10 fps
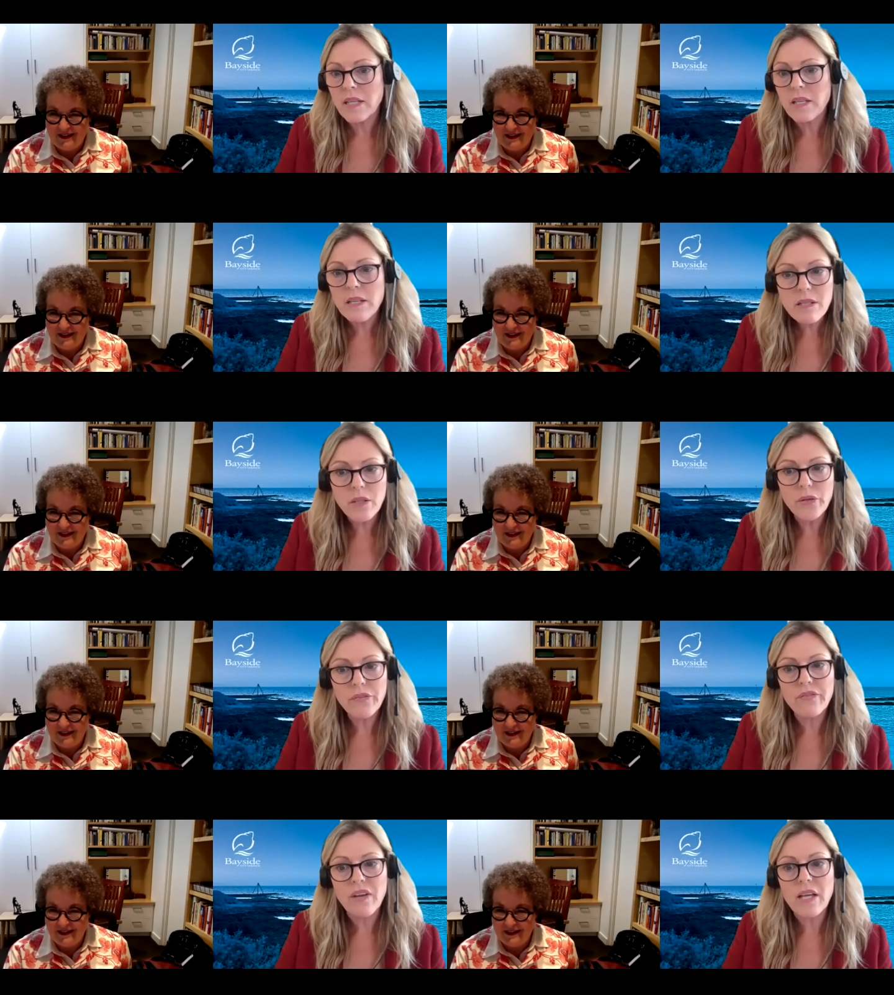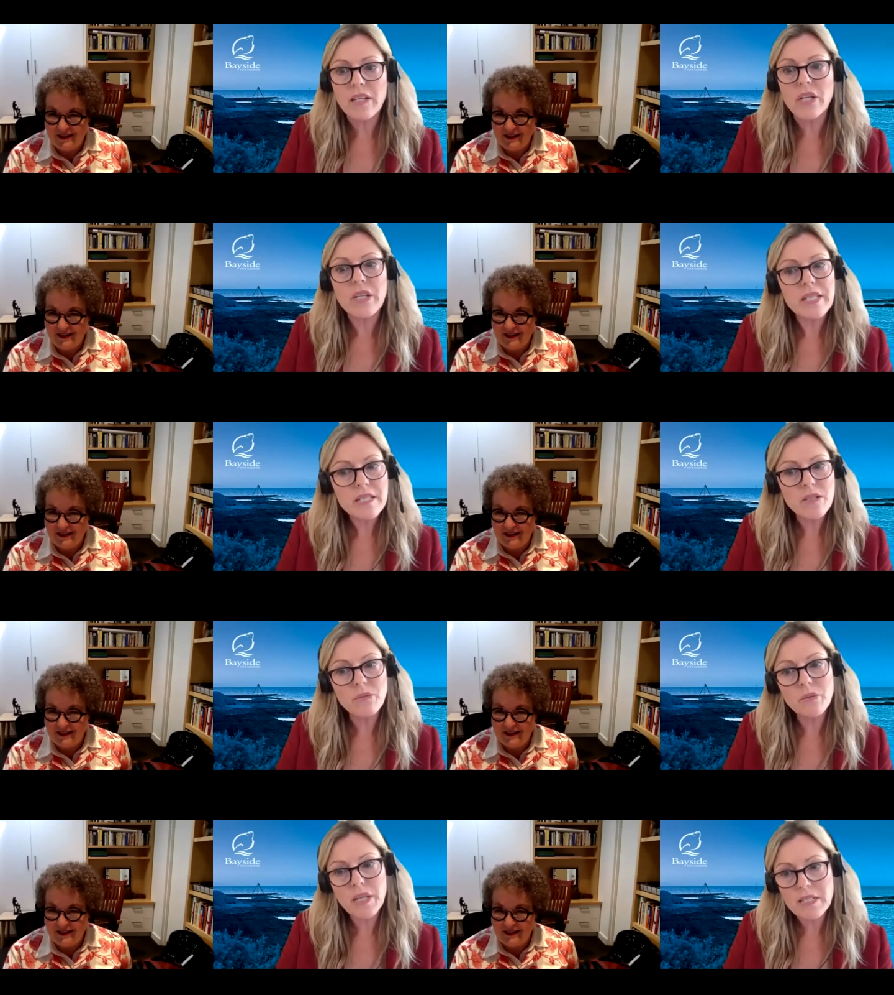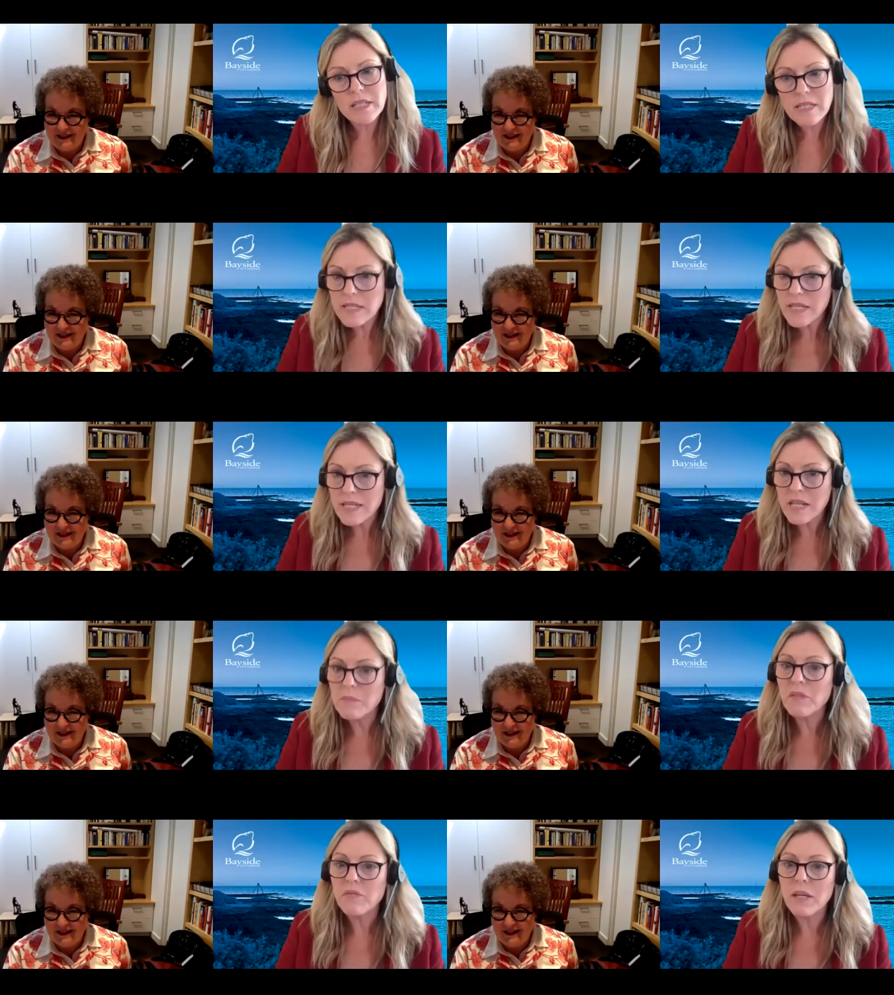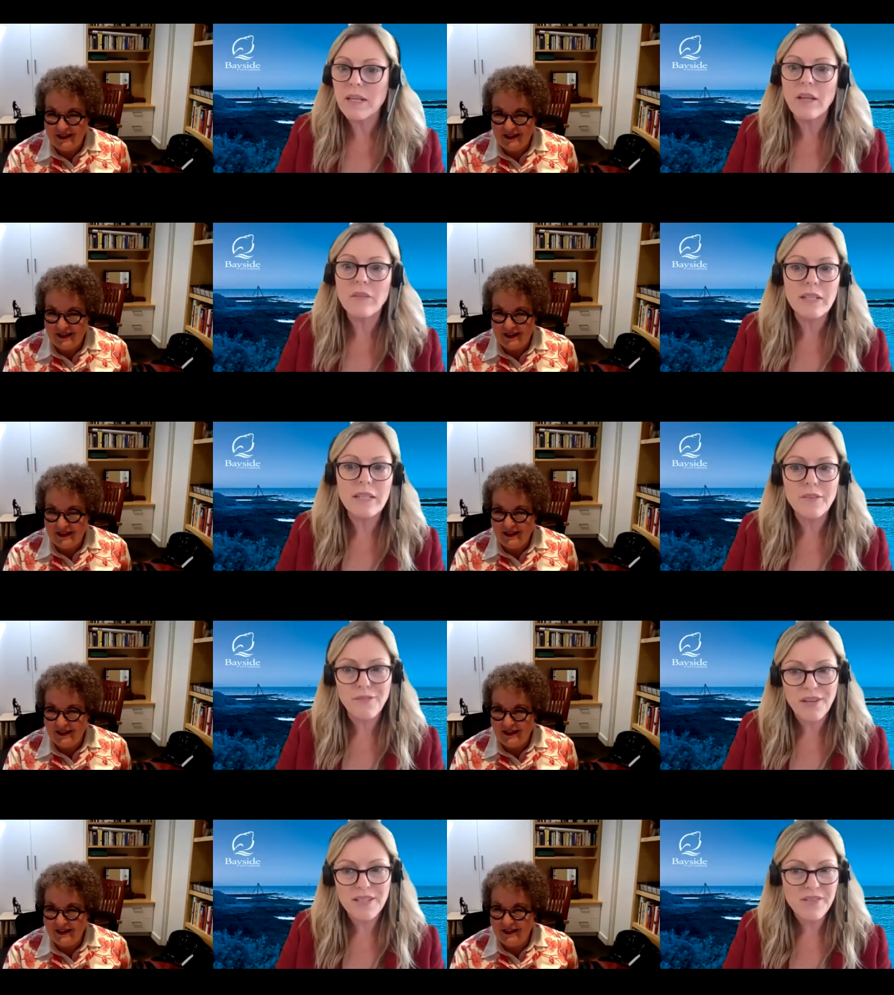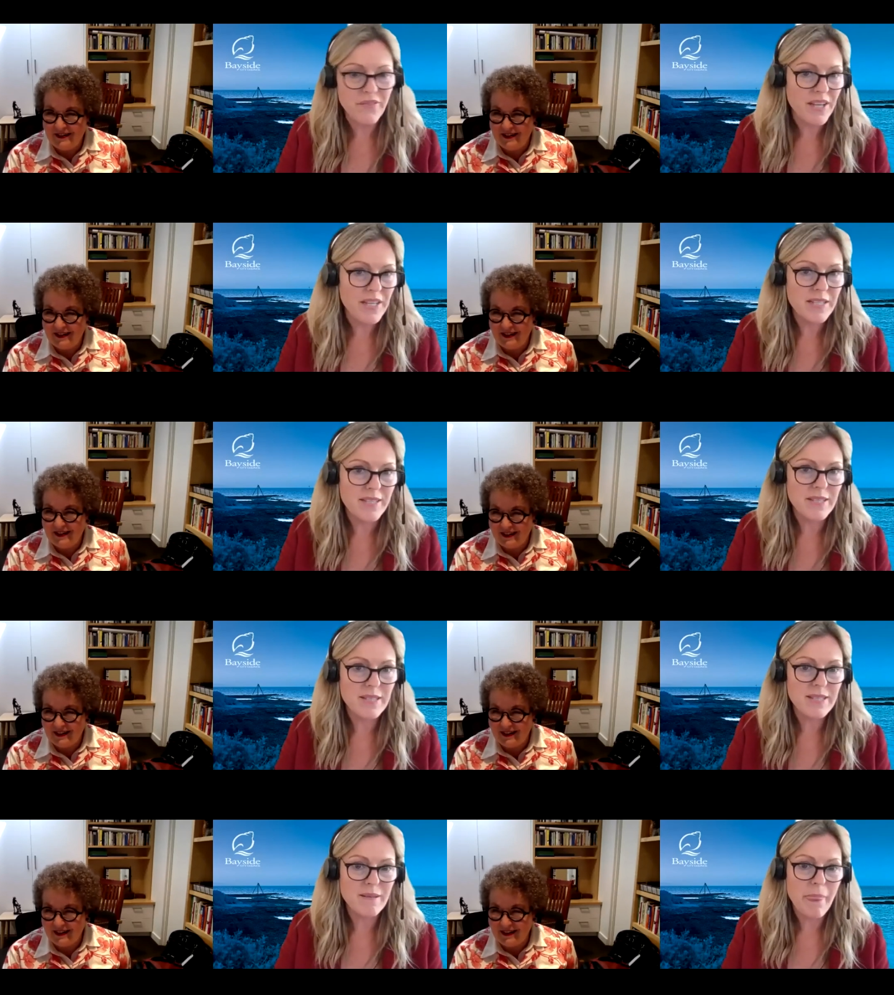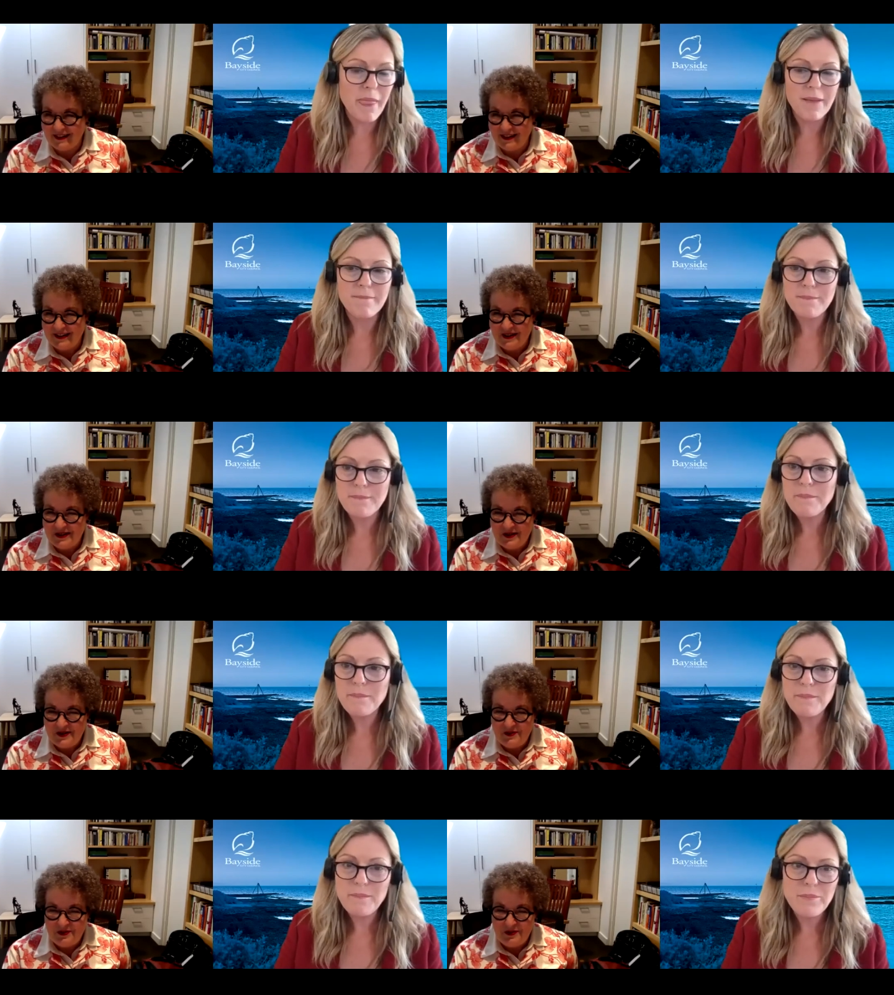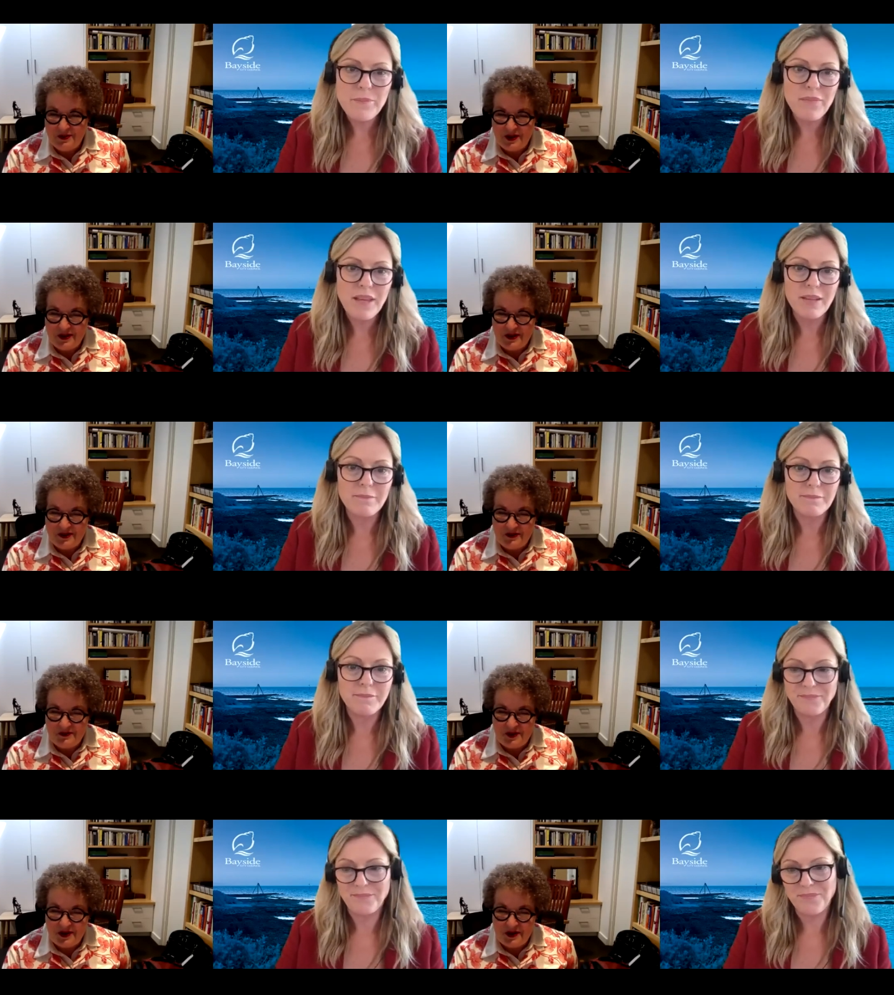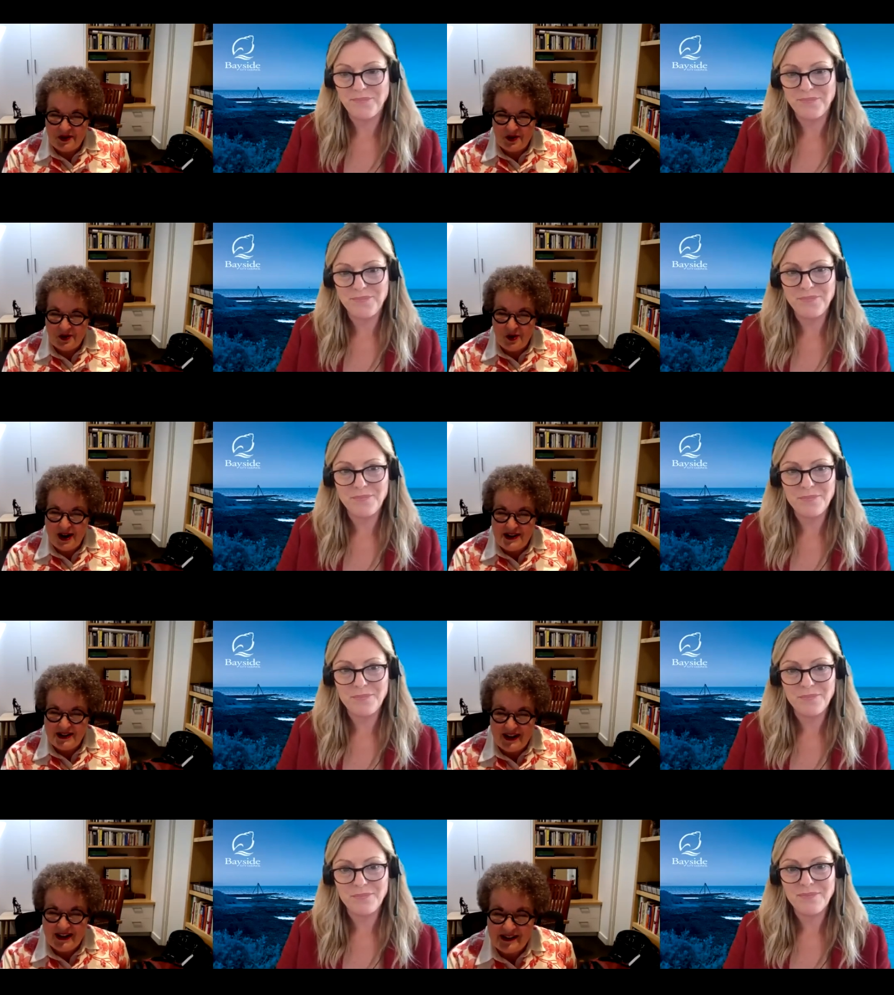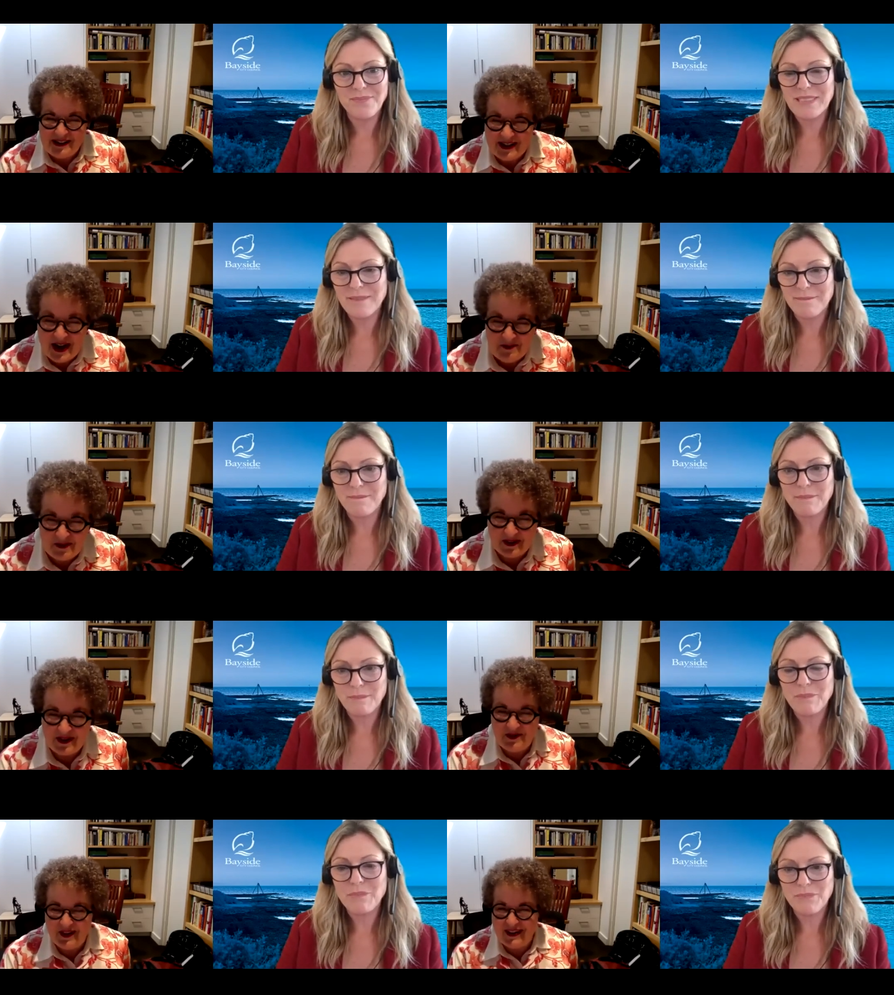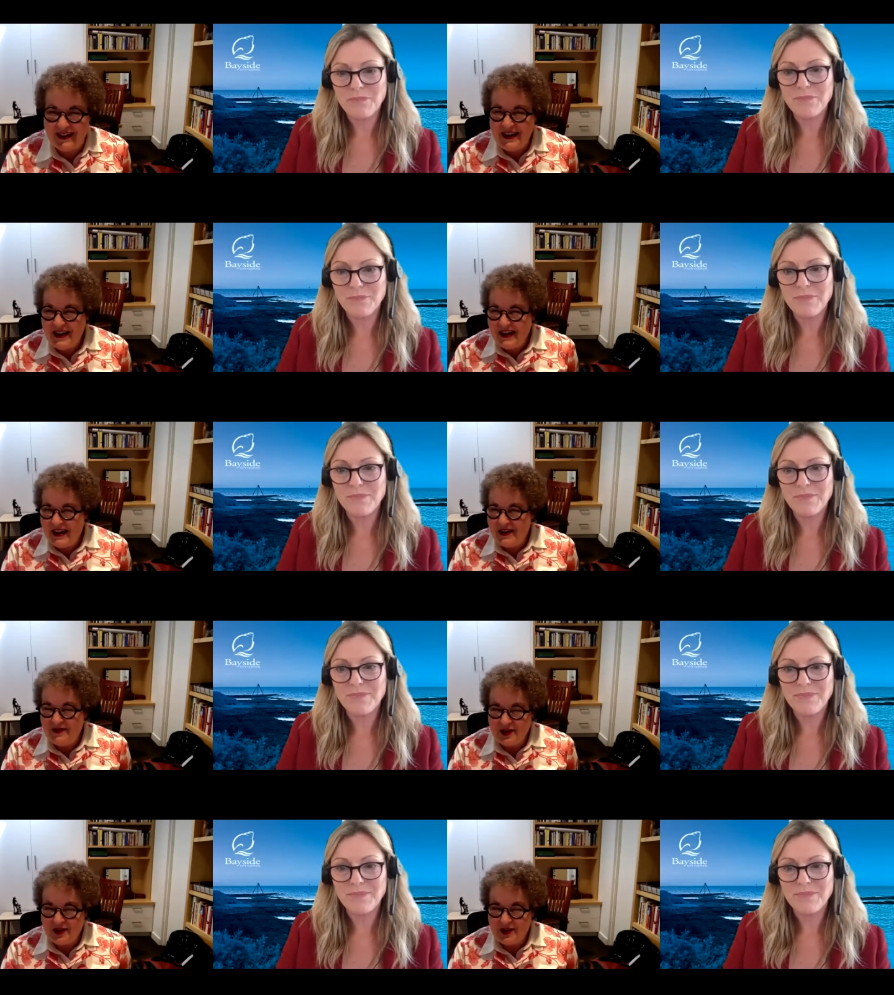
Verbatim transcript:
Speaker 1: it is a lot of fun and I still get to see some of my lovely friends' faces.
Speaker 2: Well, what a what a great example of a of a